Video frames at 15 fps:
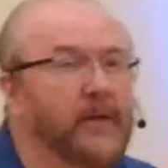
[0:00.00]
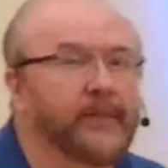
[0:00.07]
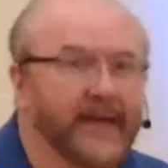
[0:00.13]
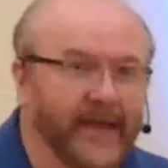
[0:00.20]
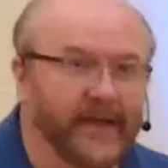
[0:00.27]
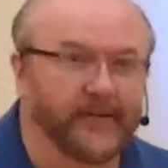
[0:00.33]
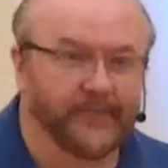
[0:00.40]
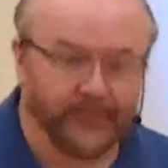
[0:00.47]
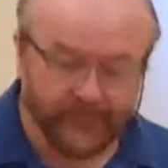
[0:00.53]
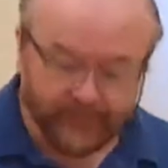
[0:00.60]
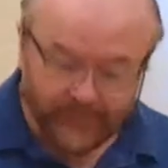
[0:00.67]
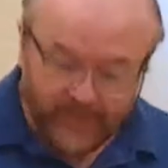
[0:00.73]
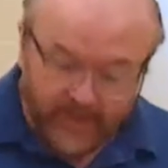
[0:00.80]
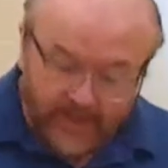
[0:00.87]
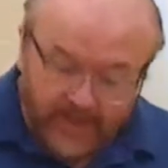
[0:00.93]
him again.
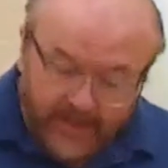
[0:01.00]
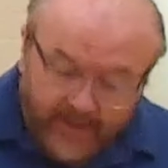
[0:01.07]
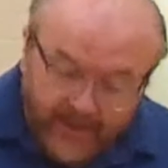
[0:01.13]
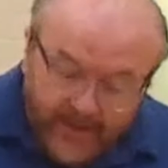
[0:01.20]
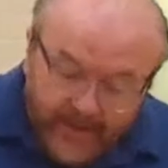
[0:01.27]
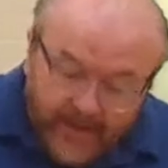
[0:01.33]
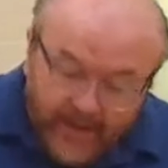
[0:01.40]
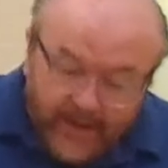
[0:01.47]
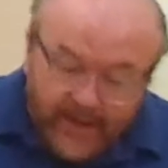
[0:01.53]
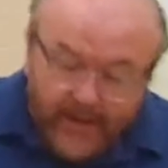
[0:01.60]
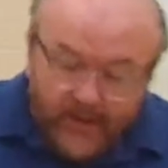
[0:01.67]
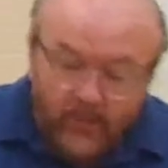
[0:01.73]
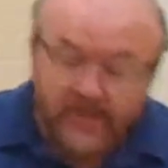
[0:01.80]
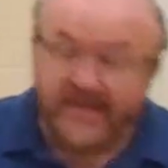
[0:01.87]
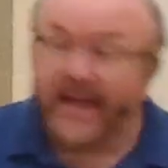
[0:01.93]

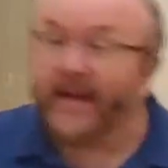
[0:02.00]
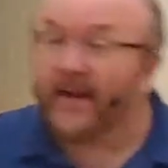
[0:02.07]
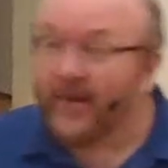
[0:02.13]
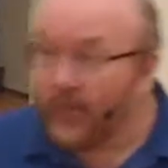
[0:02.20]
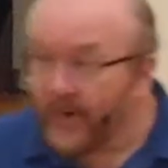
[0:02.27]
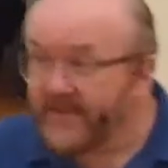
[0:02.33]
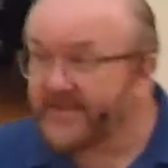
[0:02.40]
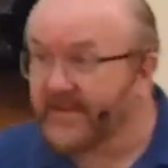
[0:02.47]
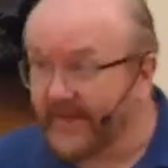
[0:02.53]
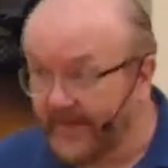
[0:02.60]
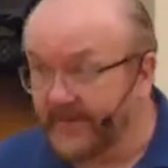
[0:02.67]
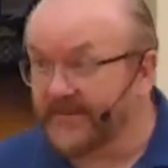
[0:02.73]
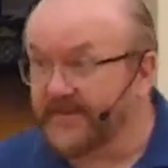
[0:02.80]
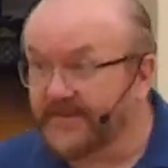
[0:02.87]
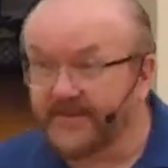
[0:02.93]
Was that a
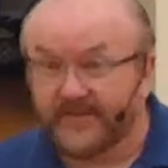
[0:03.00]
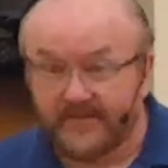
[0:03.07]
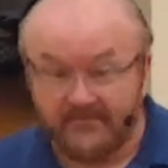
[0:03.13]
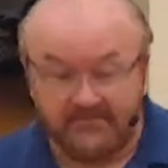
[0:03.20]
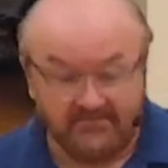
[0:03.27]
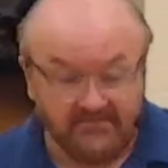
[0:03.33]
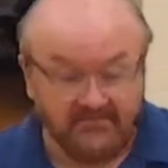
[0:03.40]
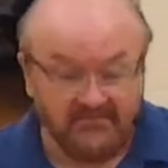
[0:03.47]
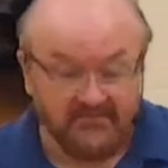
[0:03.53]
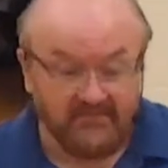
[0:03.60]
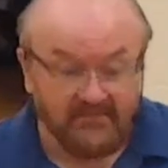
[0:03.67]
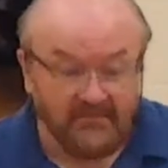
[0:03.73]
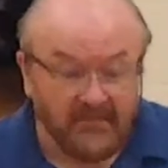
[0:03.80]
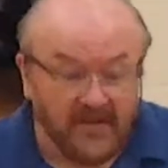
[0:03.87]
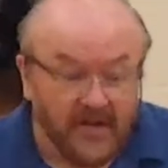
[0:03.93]
coincidence?
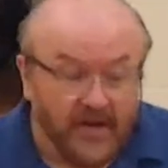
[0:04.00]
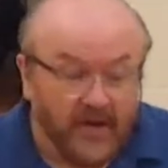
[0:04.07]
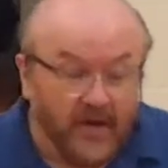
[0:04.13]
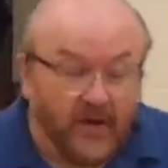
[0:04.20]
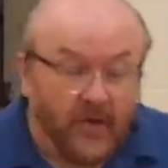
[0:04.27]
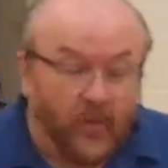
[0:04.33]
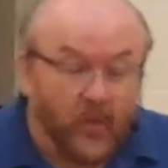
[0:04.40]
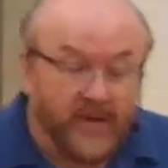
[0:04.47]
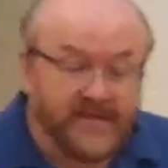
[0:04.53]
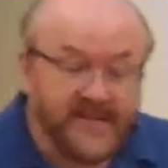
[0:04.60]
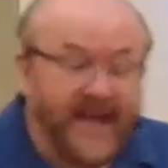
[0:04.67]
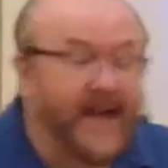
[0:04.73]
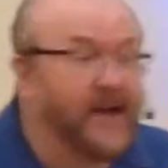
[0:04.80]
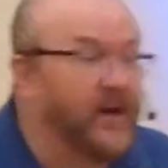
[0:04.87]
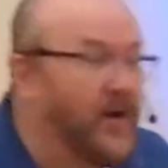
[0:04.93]
Was
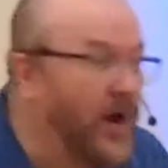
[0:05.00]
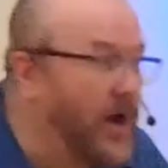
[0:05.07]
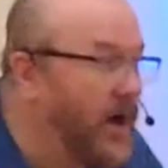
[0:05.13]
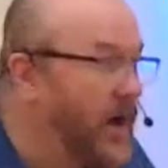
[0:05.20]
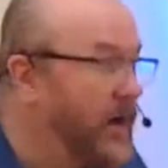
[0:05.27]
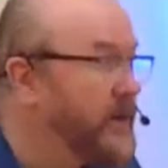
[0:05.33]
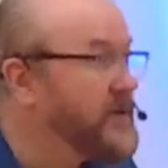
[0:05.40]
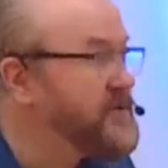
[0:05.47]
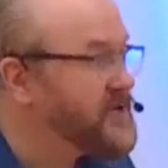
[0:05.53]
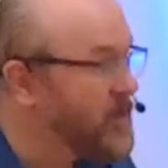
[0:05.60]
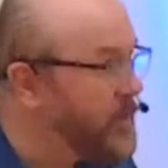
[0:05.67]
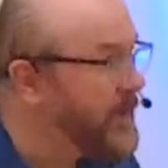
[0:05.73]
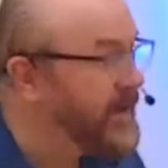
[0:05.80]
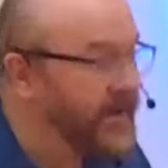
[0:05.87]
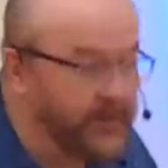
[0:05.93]
that God
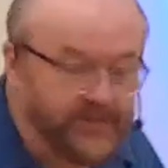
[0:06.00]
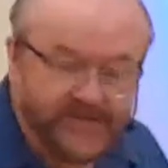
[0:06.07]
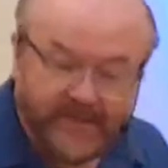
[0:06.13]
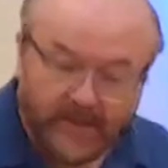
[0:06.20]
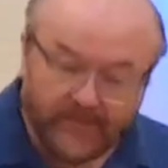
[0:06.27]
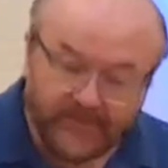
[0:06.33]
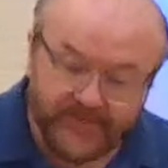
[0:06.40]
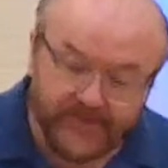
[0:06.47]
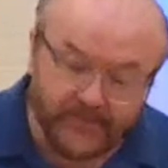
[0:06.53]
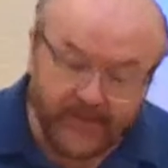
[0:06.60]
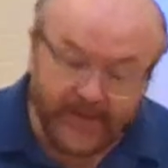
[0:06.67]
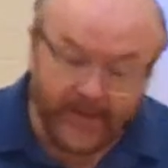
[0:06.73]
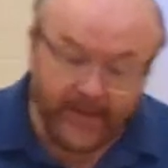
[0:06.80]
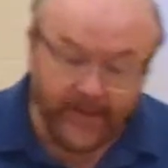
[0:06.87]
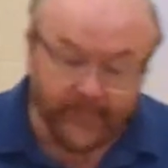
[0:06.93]
showing himself to
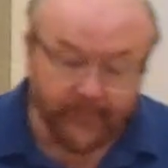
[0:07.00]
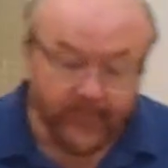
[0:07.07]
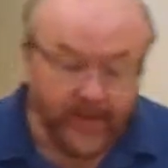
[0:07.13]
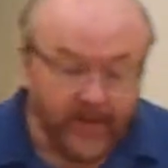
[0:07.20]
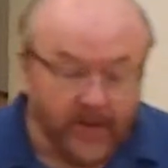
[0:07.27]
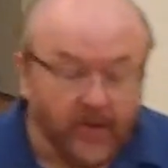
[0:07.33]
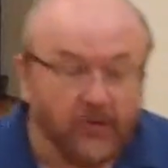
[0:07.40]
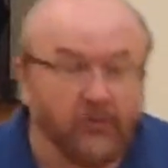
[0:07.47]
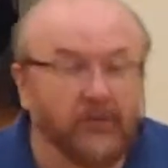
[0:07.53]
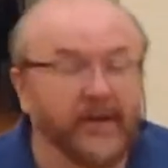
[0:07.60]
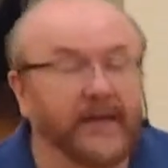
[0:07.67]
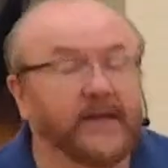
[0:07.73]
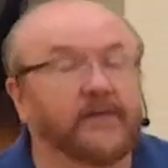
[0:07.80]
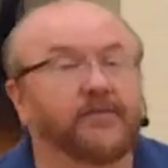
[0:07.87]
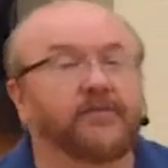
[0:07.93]
me,
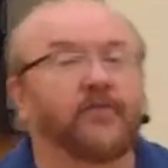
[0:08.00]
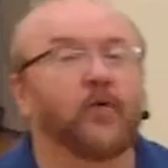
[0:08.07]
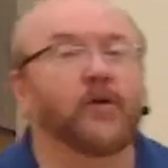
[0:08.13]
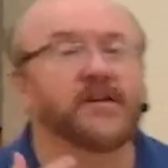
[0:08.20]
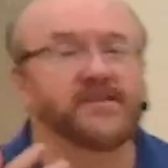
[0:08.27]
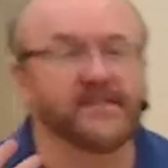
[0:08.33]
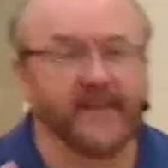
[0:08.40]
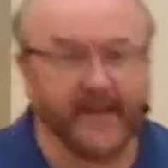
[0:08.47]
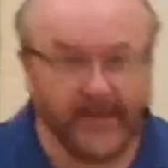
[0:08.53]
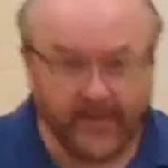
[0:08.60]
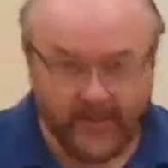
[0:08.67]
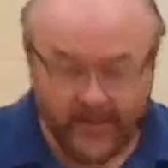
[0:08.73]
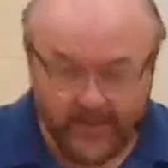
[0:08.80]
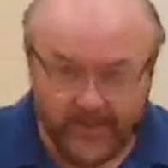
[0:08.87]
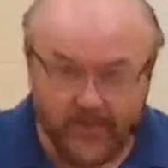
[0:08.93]

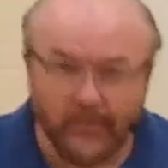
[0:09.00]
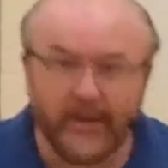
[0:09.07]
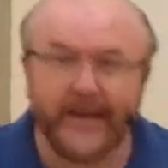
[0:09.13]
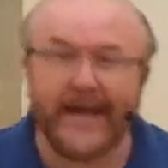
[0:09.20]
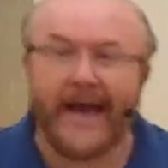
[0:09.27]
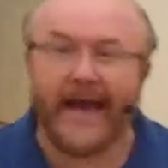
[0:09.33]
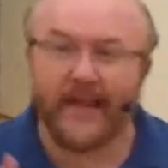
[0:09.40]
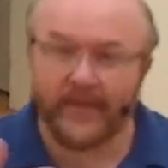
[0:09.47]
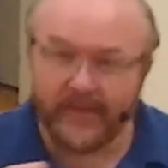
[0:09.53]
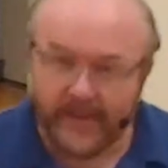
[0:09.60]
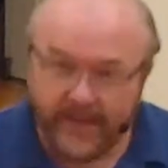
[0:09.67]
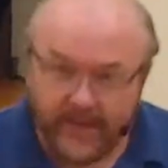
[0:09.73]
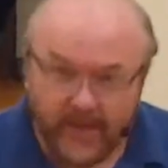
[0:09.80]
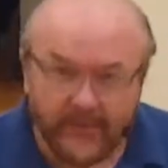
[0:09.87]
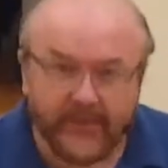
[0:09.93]
reinforcing the
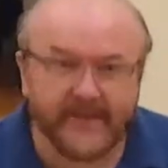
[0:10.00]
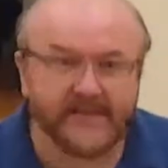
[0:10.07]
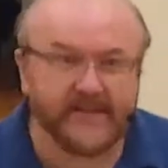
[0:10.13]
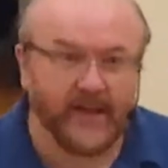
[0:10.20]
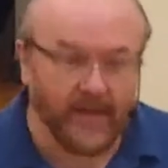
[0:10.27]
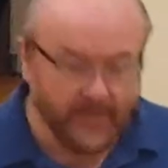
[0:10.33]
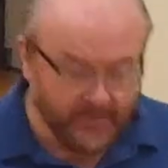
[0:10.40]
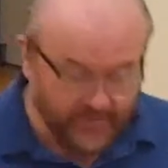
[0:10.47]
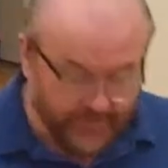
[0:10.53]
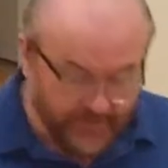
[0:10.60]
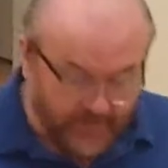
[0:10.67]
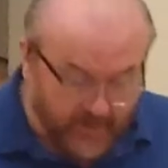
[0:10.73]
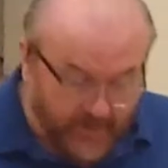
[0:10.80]
reality of his love,